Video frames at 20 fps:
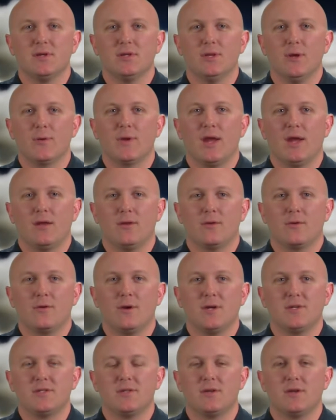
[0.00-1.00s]
located
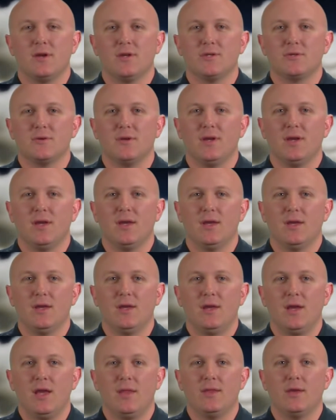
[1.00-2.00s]
across the country
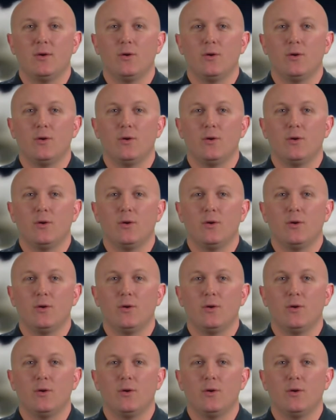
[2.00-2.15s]
and that